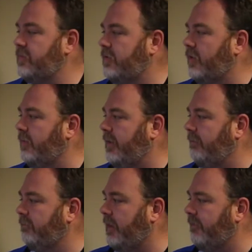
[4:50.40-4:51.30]
So
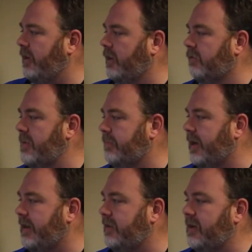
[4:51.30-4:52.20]
if you're going to remember
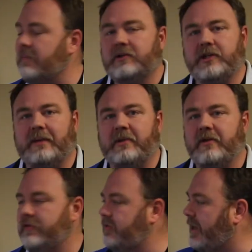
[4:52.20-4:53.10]
anything about job
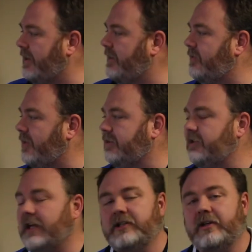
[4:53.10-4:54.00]
queues, it's kind of this center
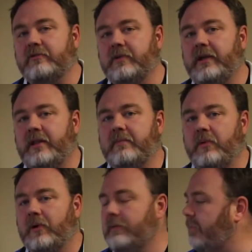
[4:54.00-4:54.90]
section is really the
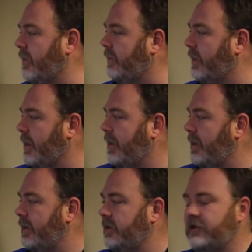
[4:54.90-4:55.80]
important part.
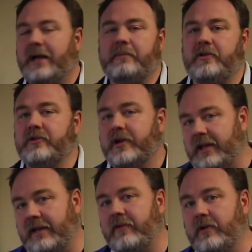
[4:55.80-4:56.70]
Job queues are going
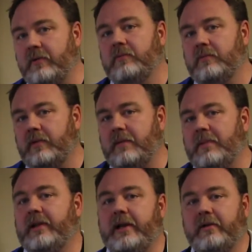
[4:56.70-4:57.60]
to give you the
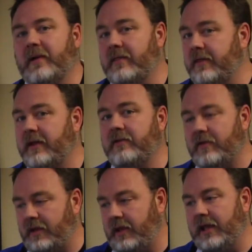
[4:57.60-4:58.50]
ability to run things
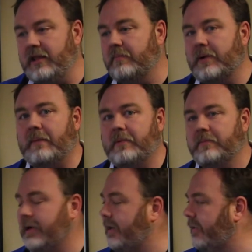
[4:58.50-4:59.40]
in the proper
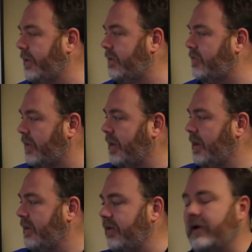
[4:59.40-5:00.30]
priorities.
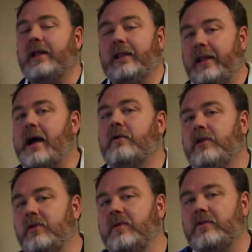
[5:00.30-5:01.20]
They're going to allow
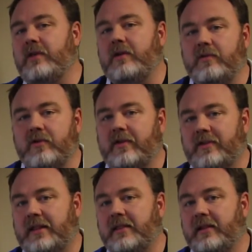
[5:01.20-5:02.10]
you as the user to
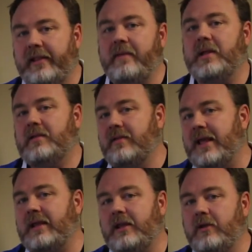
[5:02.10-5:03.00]
set the limits
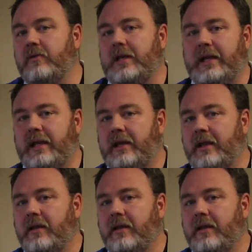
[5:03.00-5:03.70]
that you need